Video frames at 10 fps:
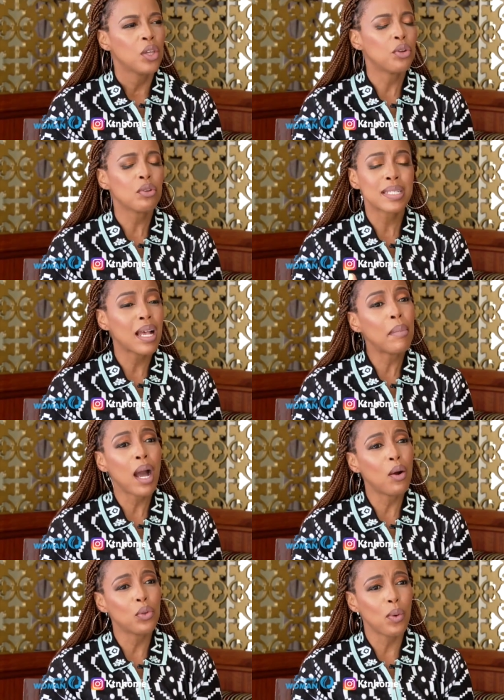you know,
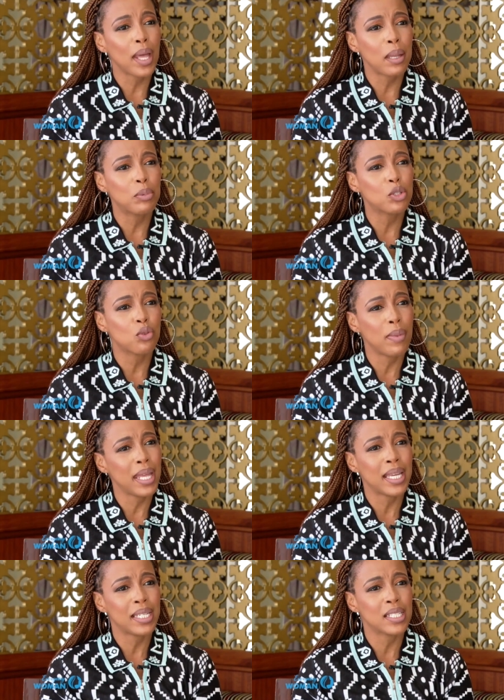somehow you are able to
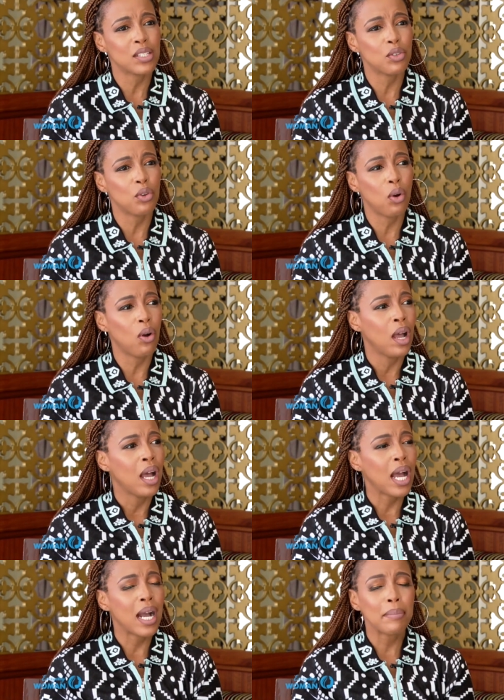make it, you know.
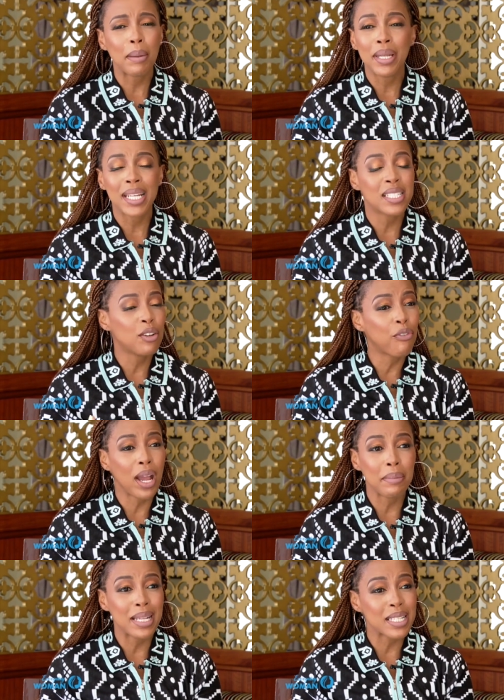Um, I mean, I did
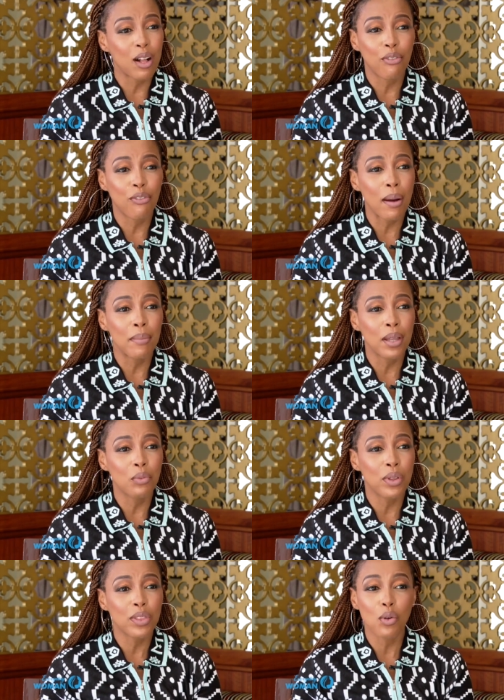find myself um,
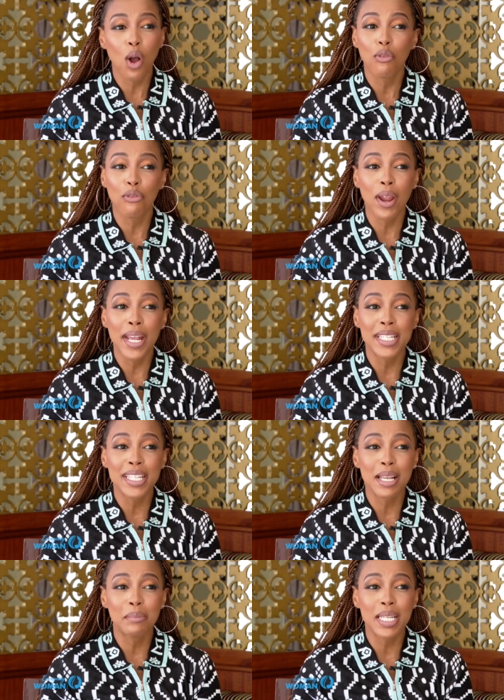with the wrong friends
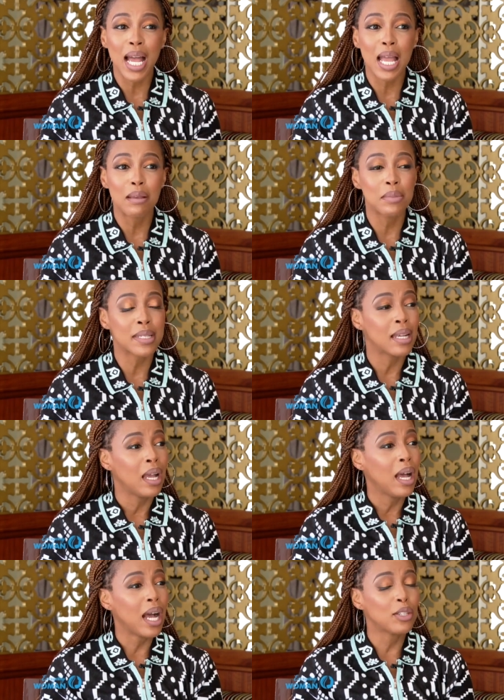sometimes,
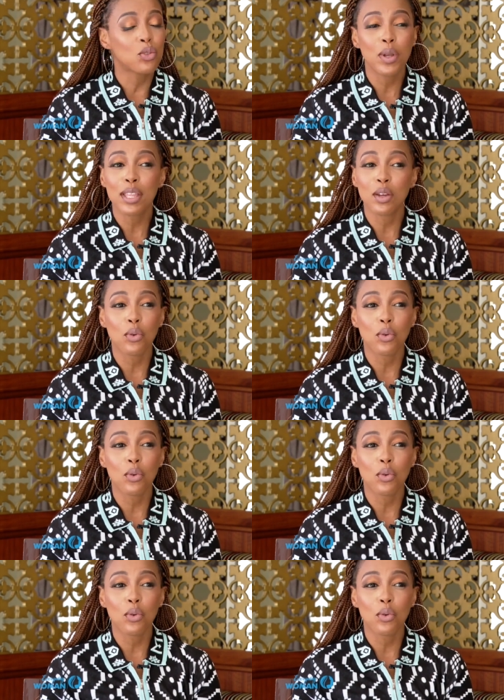uh, doing the